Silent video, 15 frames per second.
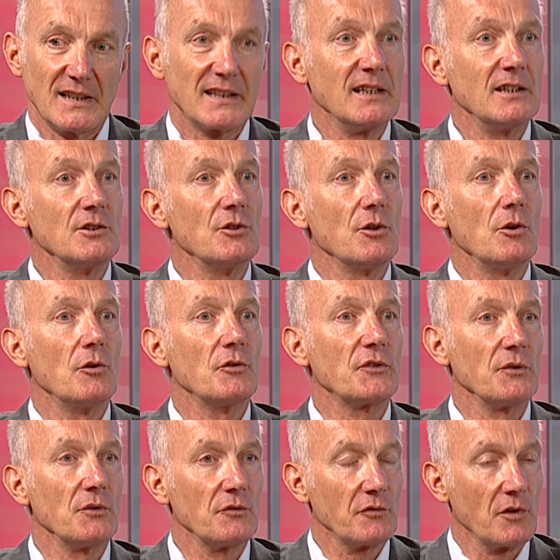Taking the
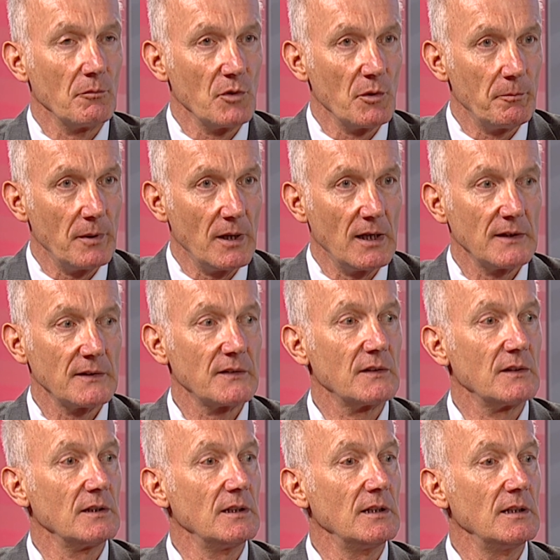lesson from the
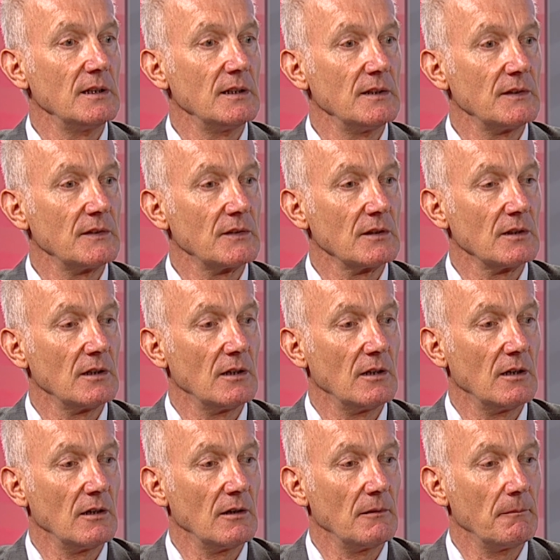past is
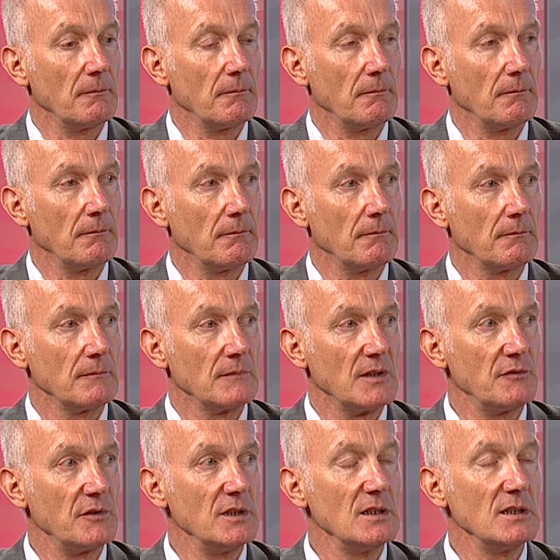um,
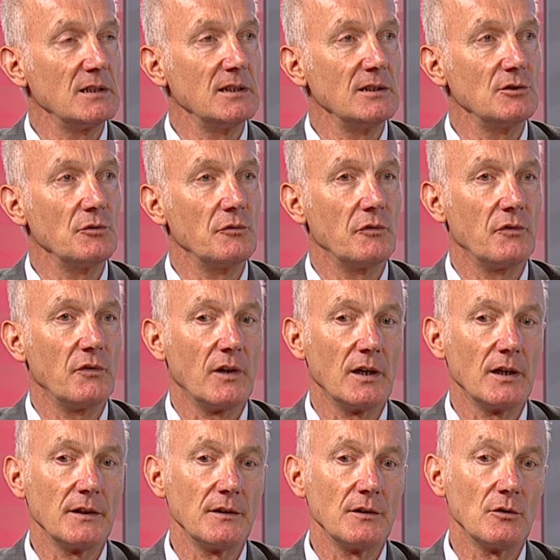definitely to
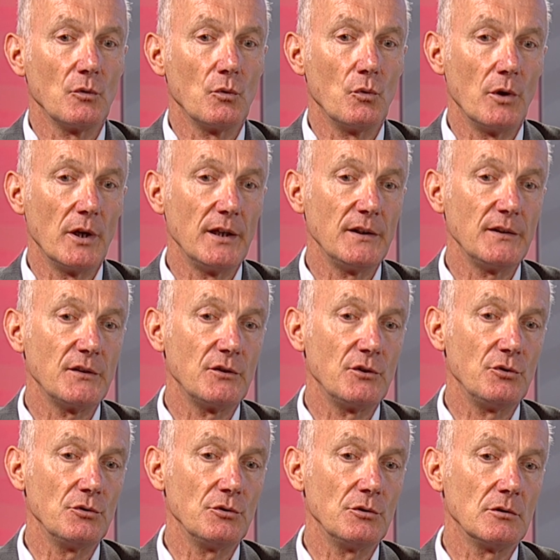find ways
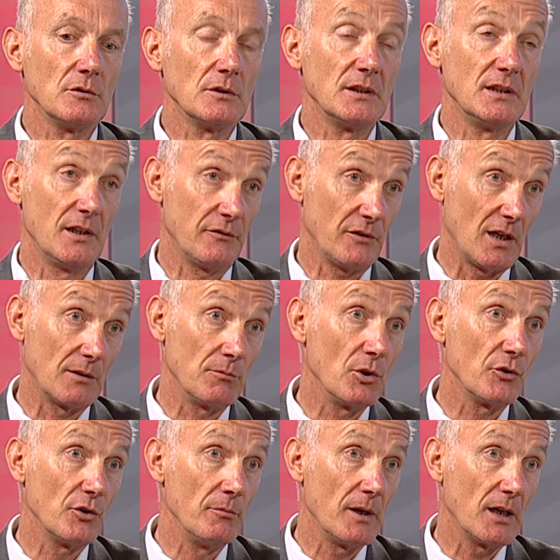to
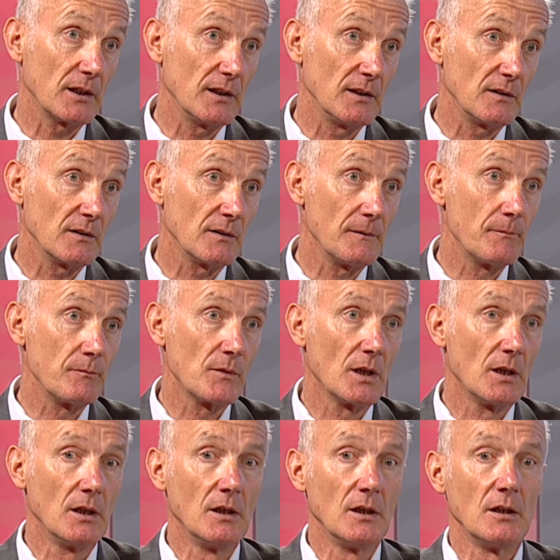defragment the market.
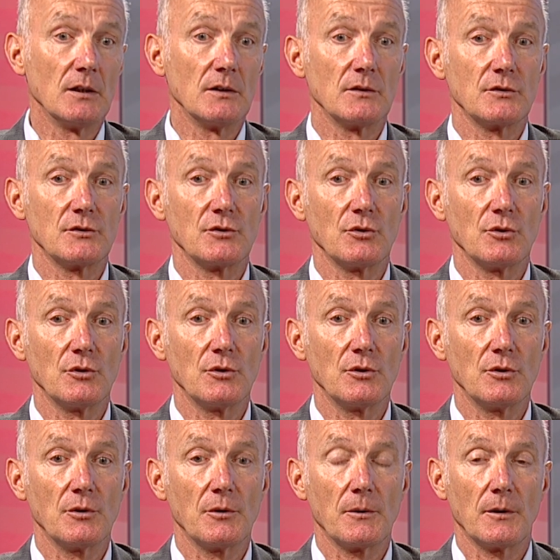
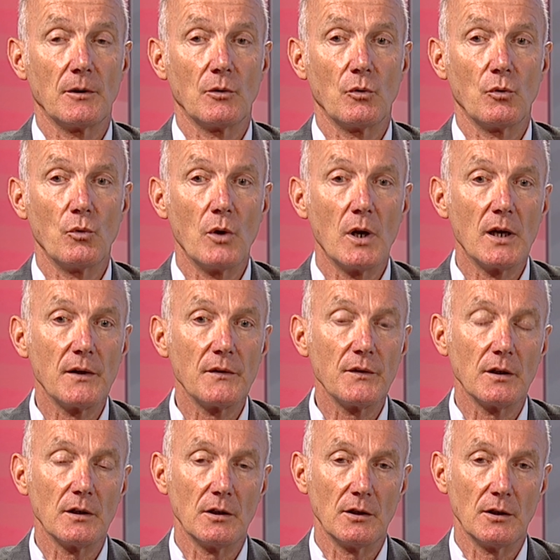So
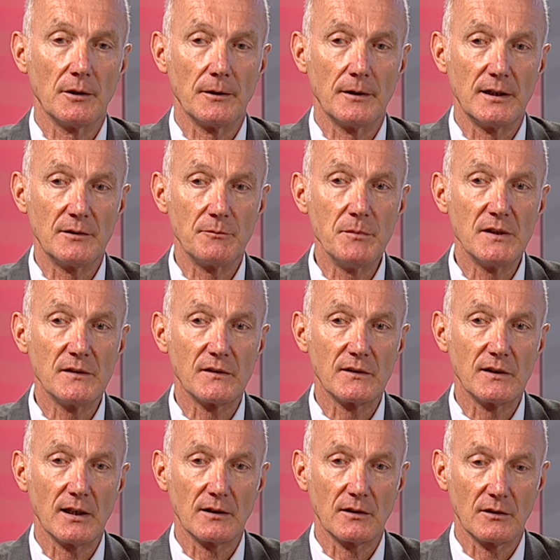one, uh, it
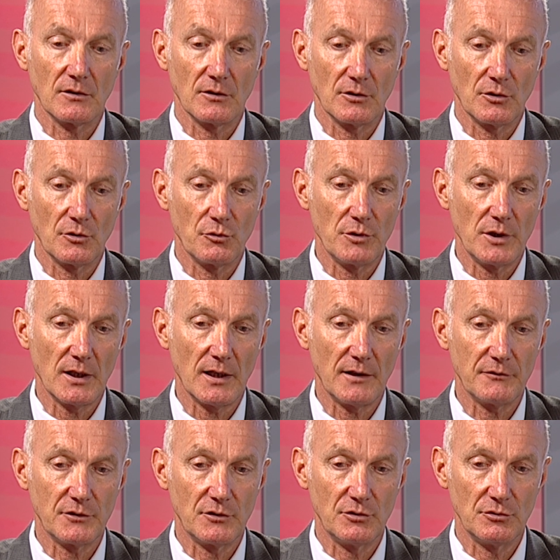means that uh, we
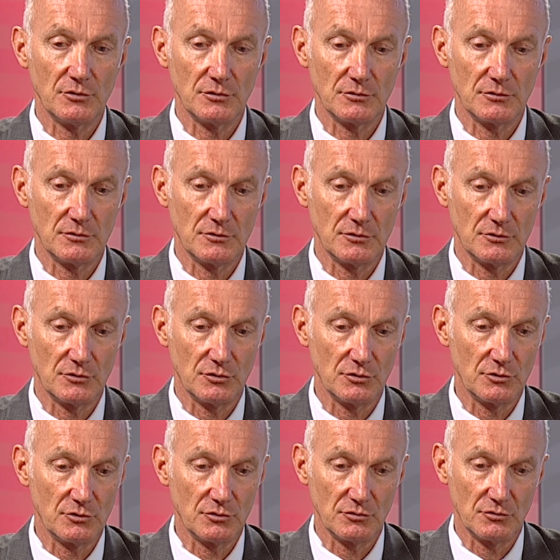have to, to, to,
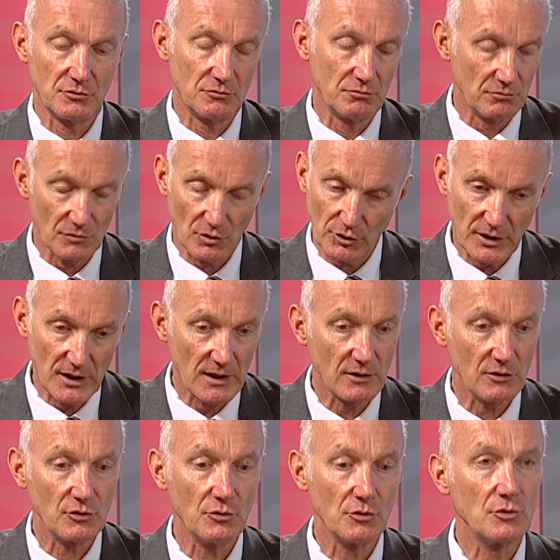to,
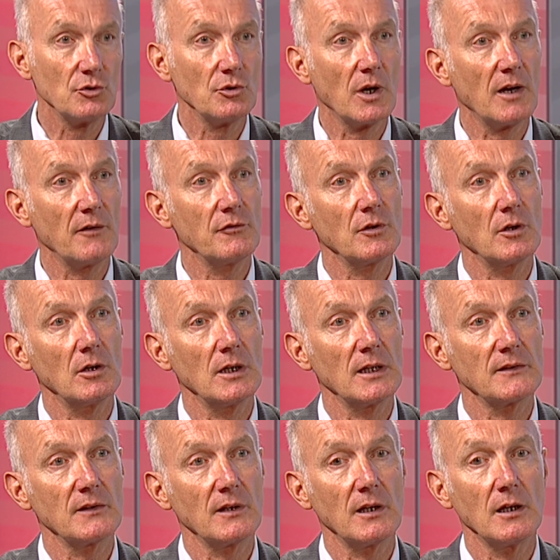again, to, to have, uh,
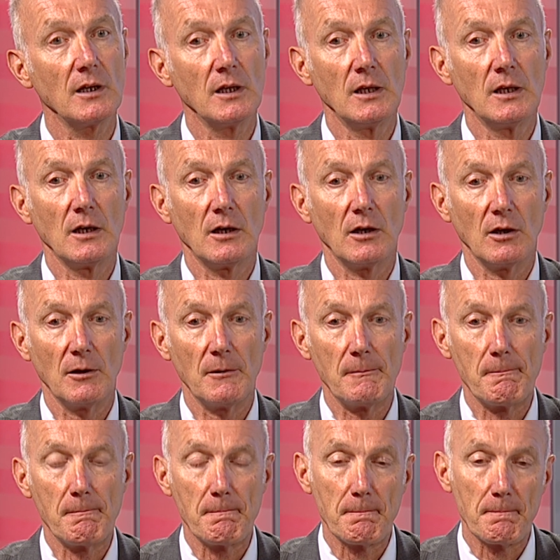let's say,
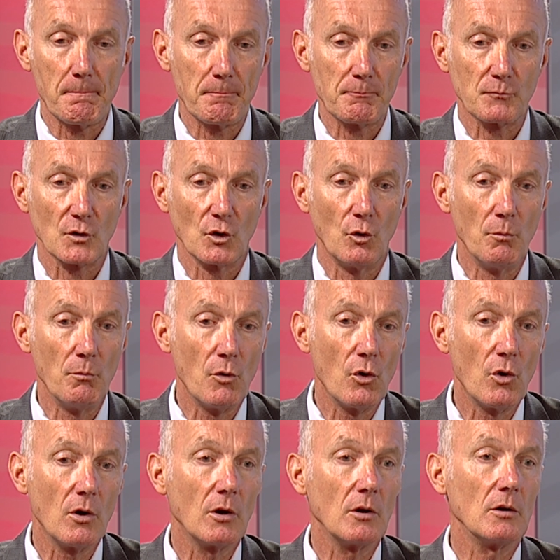um, a
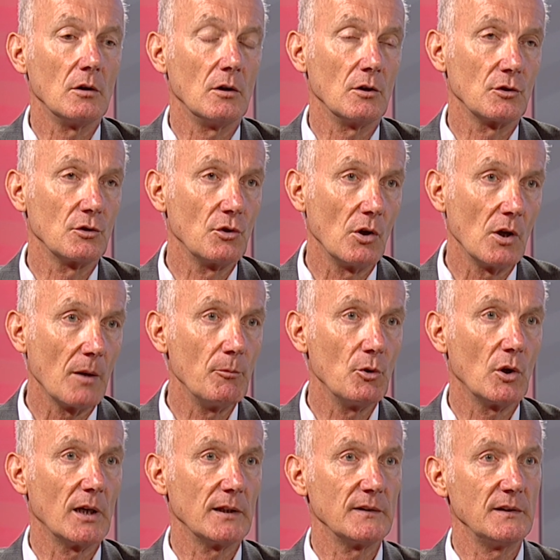more
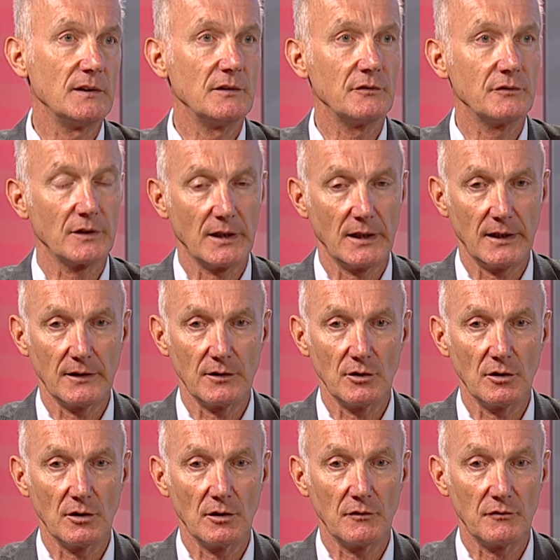collaborative
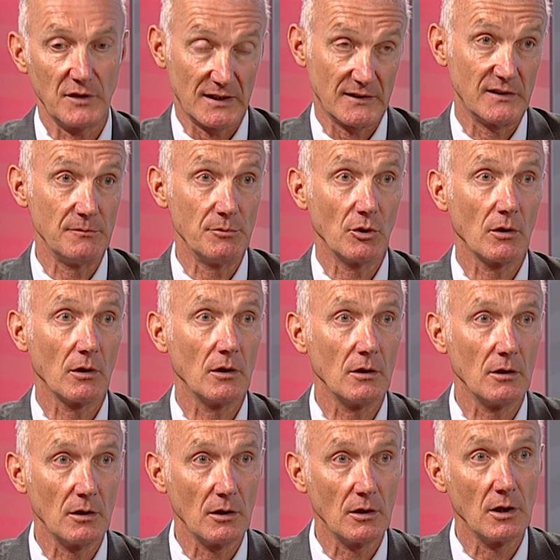and uh, flexible
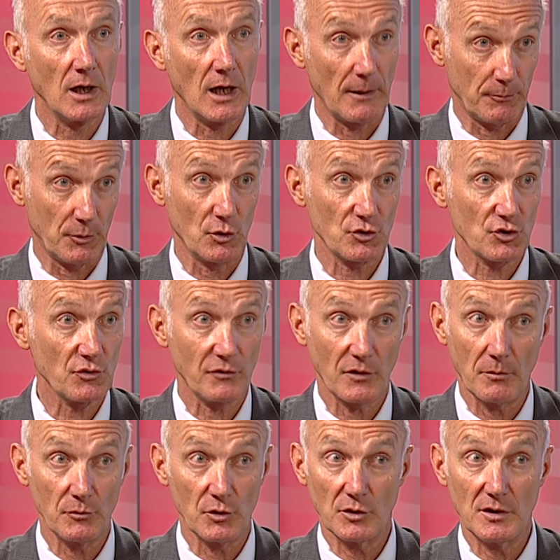uh, approach
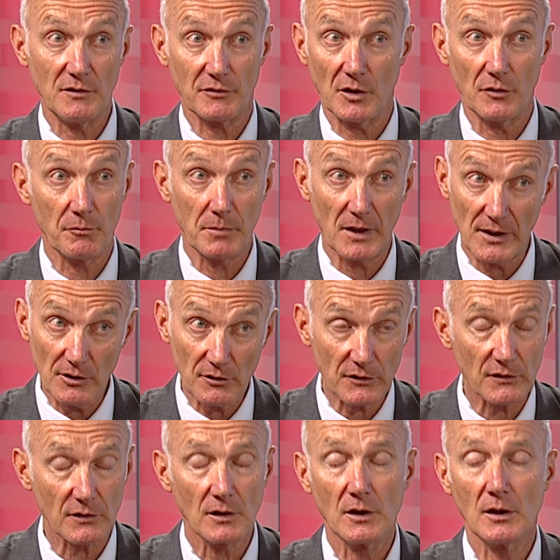from the different
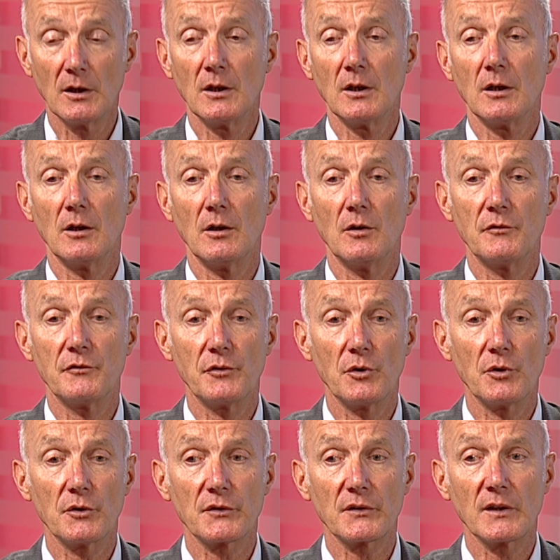players, uh,
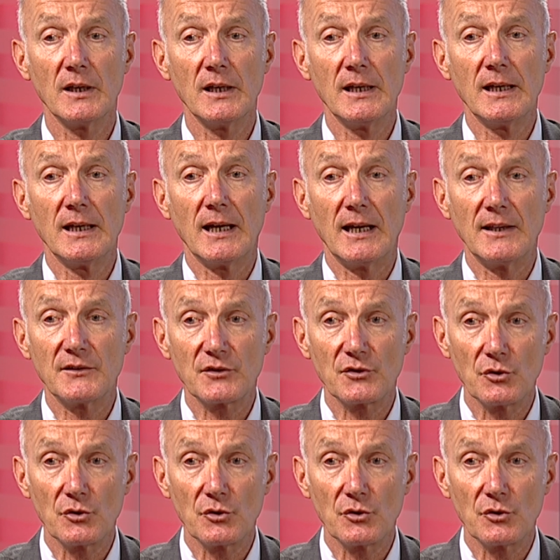first. And